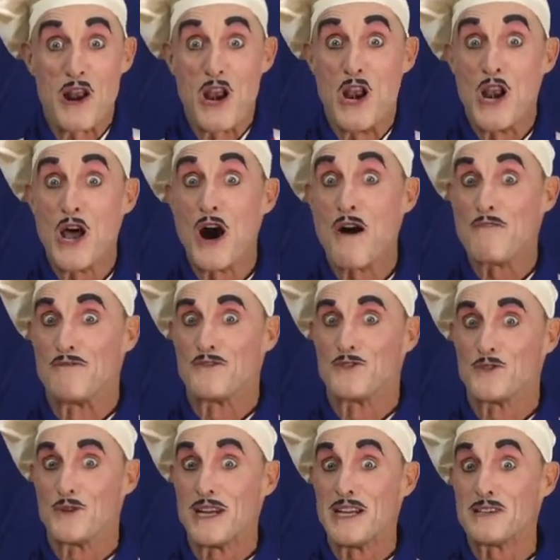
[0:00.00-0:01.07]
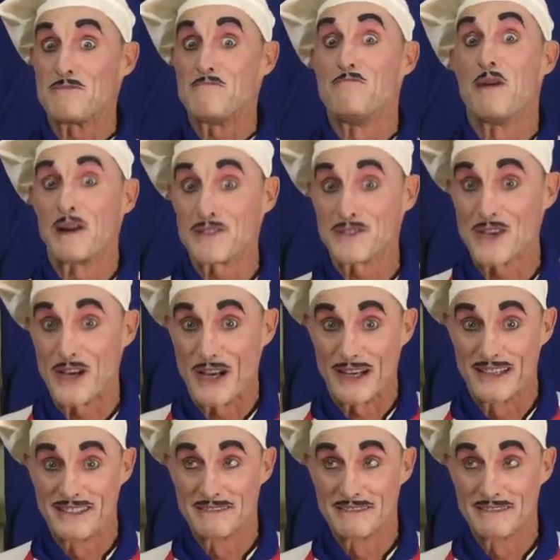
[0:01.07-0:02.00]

love to eat butter?